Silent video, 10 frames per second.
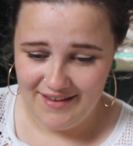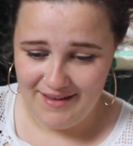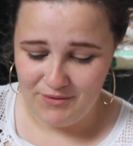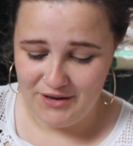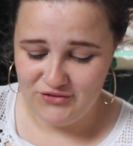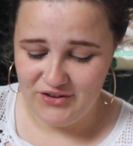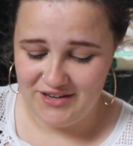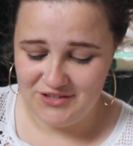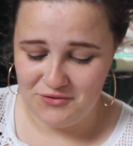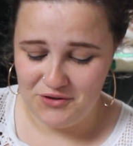I'm going to try and
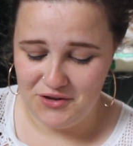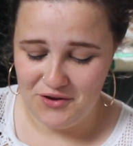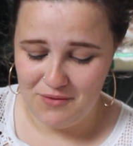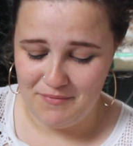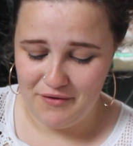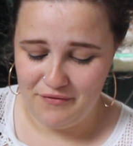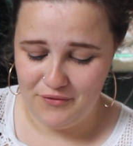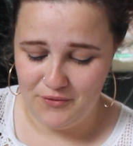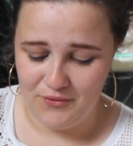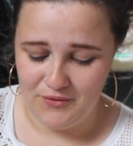show you on my
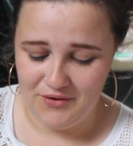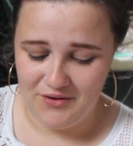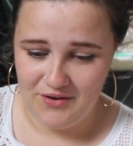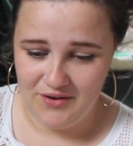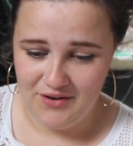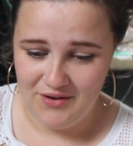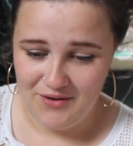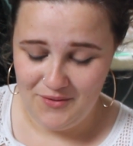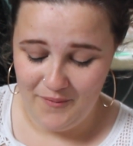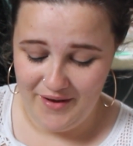phone
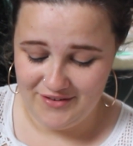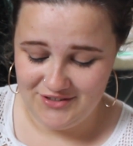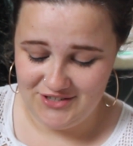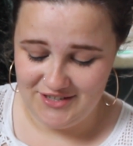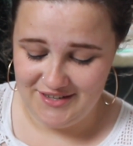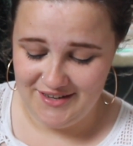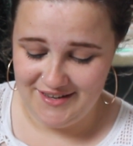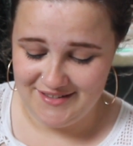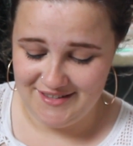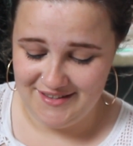while she
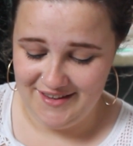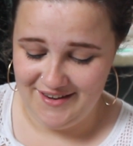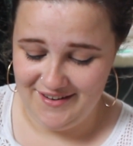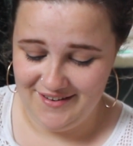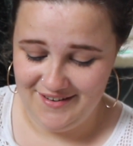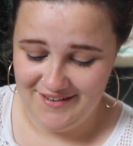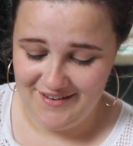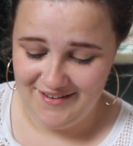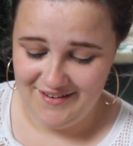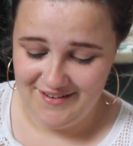is in there.
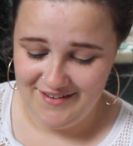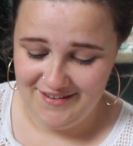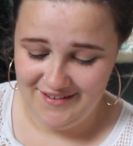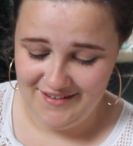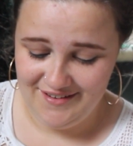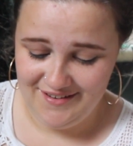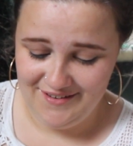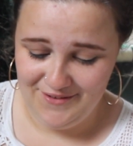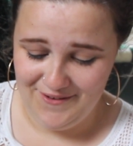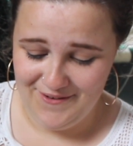
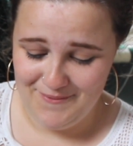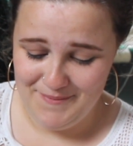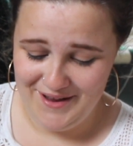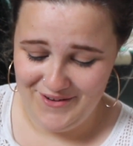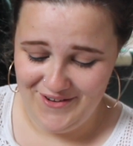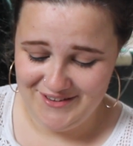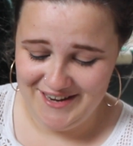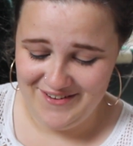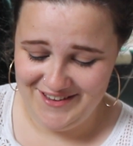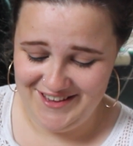Oh my god,
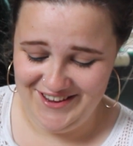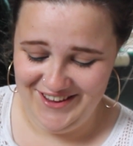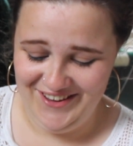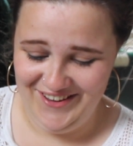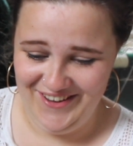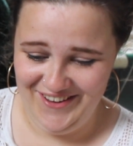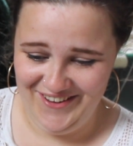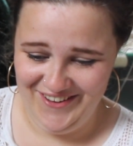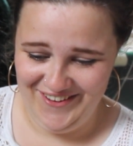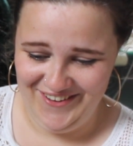how cute.
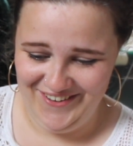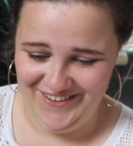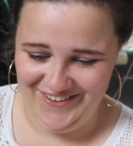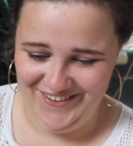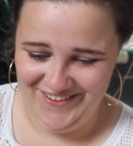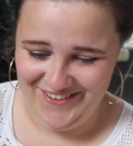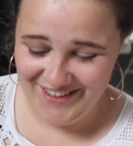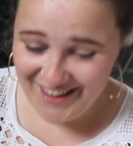Good